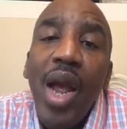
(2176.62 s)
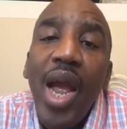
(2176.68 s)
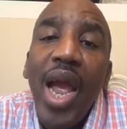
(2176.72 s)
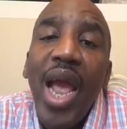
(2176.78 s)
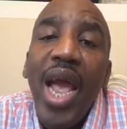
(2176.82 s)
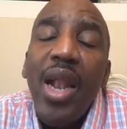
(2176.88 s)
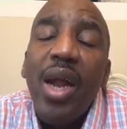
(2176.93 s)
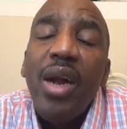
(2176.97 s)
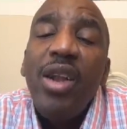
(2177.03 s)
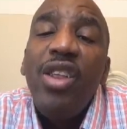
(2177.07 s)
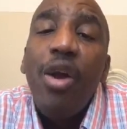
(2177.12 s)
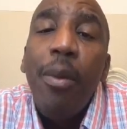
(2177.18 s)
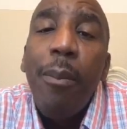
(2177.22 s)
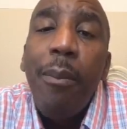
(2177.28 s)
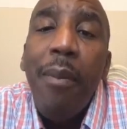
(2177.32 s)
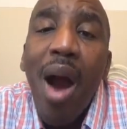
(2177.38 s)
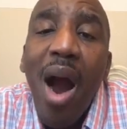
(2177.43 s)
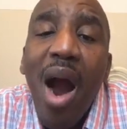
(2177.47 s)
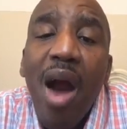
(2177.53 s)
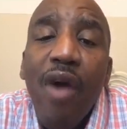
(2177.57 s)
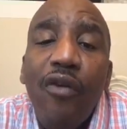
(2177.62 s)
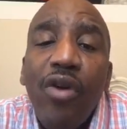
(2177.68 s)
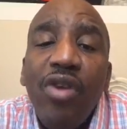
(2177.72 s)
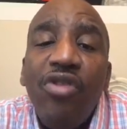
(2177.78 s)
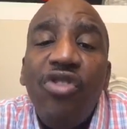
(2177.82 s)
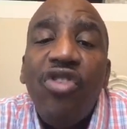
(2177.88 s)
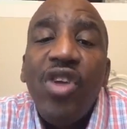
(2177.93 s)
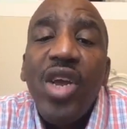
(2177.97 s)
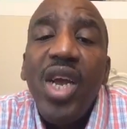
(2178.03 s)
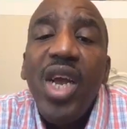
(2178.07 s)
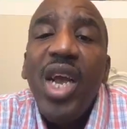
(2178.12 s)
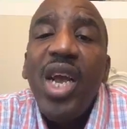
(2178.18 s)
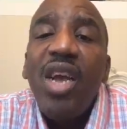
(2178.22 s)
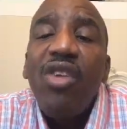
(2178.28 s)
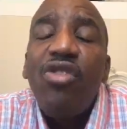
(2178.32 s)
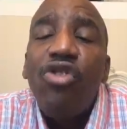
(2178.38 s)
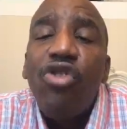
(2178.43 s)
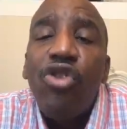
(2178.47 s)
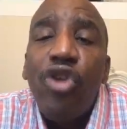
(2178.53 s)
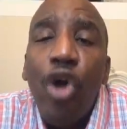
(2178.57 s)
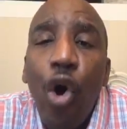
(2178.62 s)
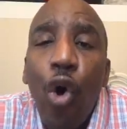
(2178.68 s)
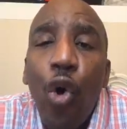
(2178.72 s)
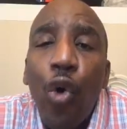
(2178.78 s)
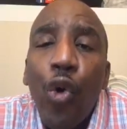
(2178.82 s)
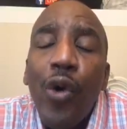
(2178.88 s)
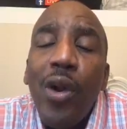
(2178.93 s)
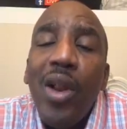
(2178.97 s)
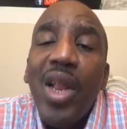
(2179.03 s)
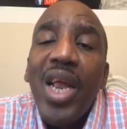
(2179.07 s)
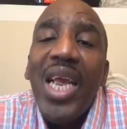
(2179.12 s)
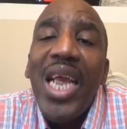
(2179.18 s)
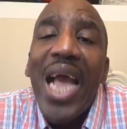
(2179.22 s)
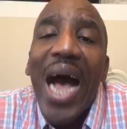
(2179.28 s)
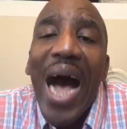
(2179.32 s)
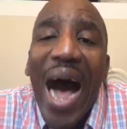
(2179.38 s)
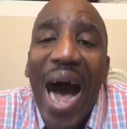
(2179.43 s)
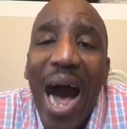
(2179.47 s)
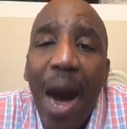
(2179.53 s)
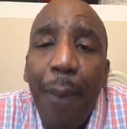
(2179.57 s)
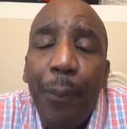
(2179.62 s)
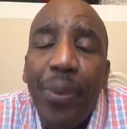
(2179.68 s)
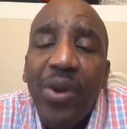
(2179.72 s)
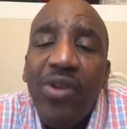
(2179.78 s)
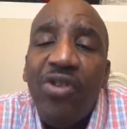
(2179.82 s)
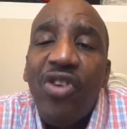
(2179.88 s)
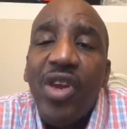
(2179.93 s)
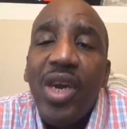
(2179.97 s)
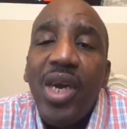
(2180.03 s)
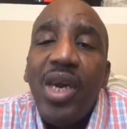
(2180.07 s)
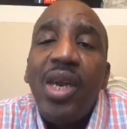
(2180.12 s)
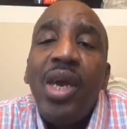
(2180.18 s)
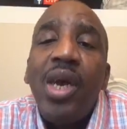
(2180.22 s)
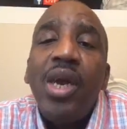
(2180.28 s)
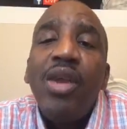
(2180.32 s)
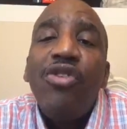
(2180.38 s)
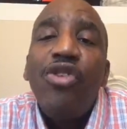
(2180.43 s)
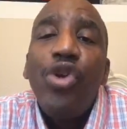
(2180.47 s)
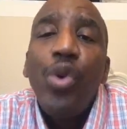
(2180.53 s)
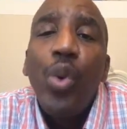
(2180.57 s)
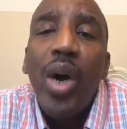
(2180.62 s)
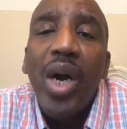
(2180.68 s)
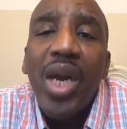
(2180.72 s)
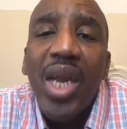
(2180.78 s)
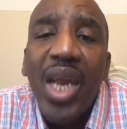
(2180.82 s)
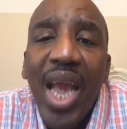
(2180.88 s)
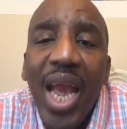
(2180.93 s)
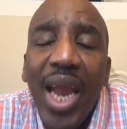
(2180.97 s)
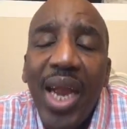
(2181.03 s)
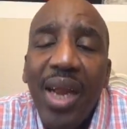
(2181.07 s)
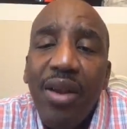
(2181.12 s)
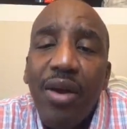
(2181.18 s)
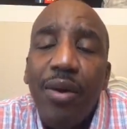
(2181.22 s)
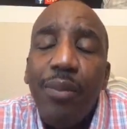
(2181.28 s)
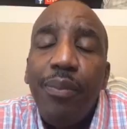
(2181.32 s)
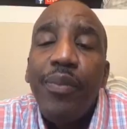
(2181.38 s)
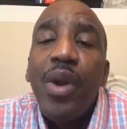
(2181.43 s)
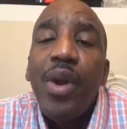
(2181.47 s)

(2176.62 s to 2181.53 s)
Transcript: And a democracy is totally opposite to a kingdom.